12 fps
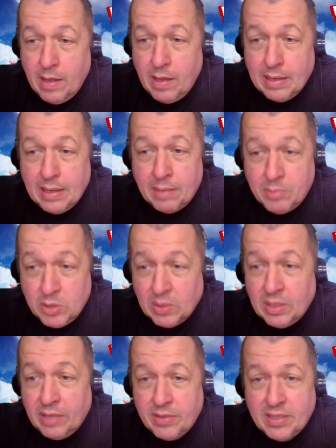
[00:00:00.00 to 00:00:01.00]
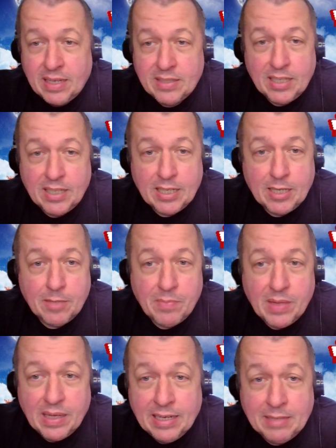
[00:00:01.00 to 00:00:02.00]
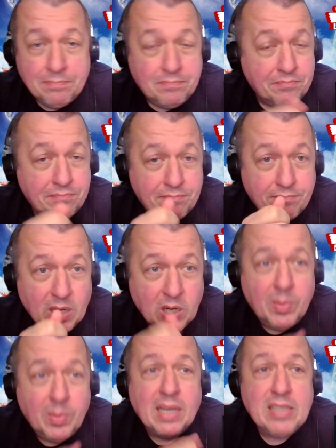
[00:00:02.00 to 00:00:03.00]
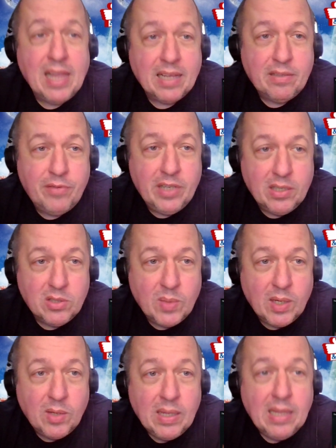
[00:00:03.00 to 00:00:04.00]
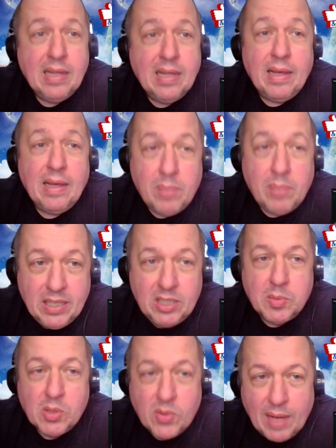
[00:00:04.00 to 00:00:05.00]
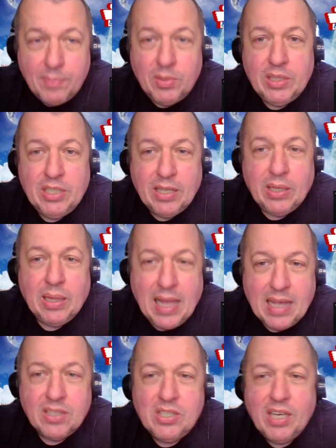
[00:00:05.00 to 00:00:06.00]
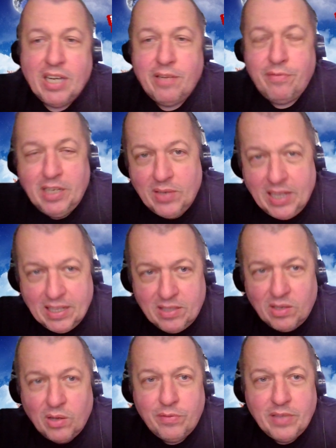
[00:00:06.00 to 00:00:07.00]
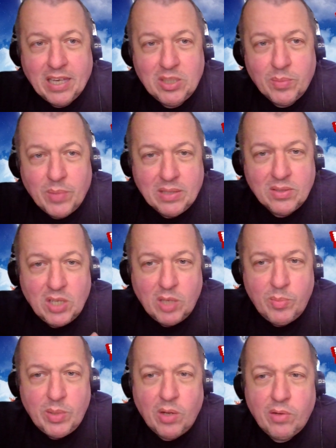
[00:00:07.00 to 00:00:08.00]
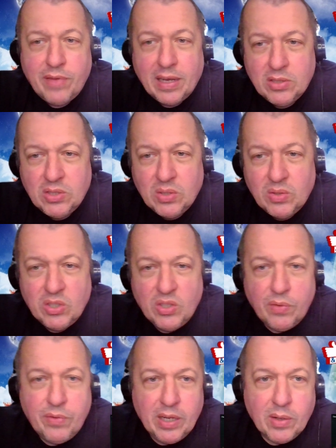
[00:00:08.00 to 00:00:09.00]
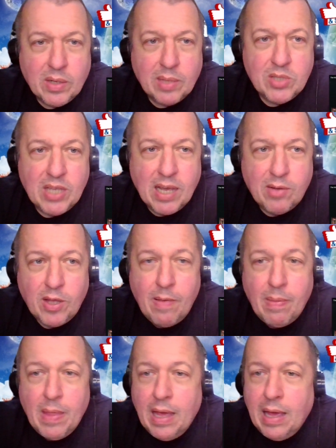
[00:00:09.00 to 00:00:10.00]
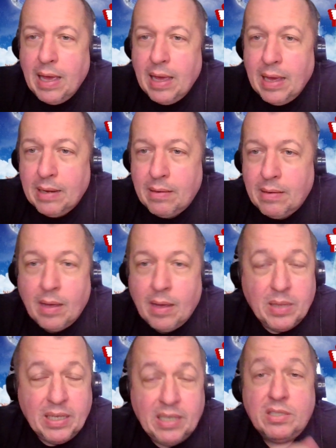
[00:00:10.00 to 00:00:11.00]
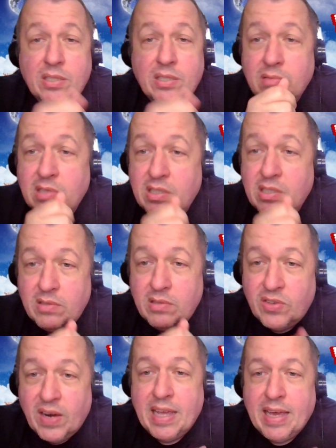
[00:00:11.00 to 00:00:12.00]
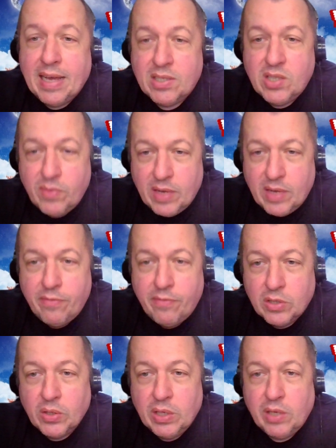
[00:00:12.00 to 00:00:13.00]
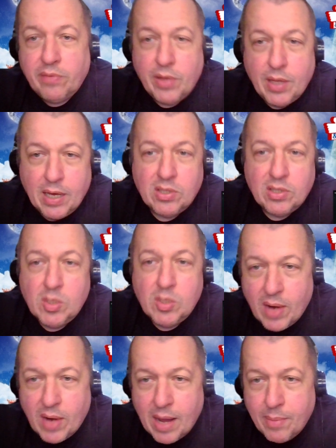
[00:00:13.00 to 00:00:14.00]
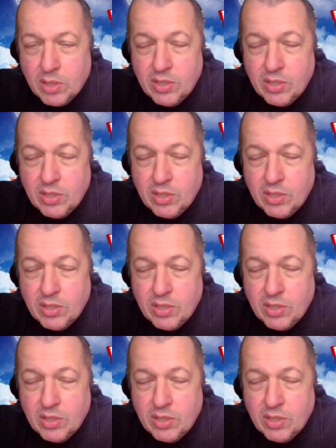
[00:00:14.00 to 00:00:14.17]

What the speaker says: Absolutely fantastic. I hope you guys liked the video as well. Please subscribe to the channel, like and share the video, and hit the notification button so you'll be notified as soon as a new video comes out. And please try and get us over that first hurdle of 1,000 subscribers.